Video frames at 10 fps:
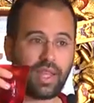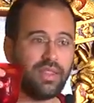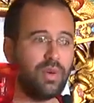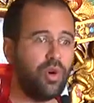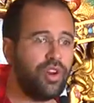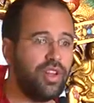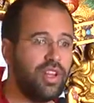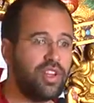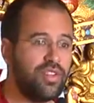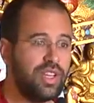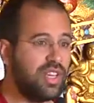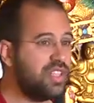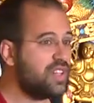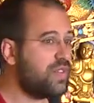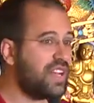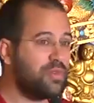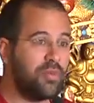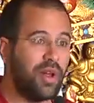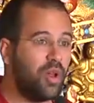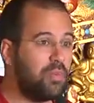The water that I drink interacts with my
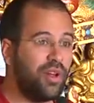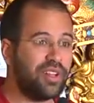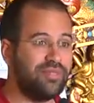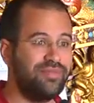whole body.